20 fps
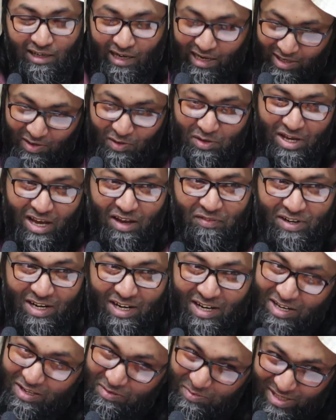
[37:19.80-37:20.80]
I know you haven't
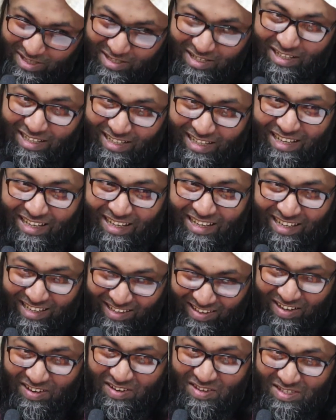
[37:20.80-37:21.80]
heard it, but
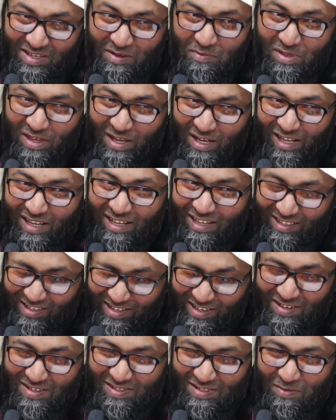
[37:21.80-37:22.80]
there is something.
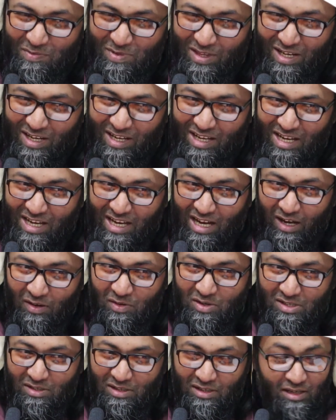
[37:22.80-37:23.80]
There is something. I
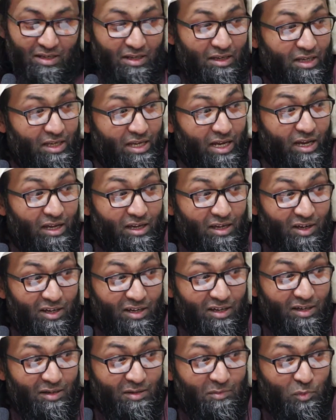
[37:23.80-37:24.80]
will. Yeah,
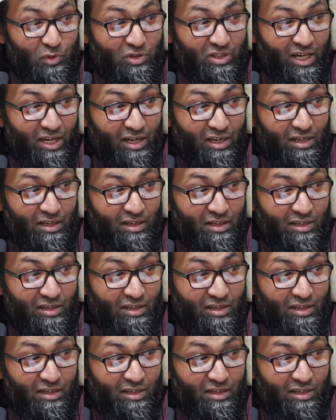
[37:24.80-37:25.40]
muta.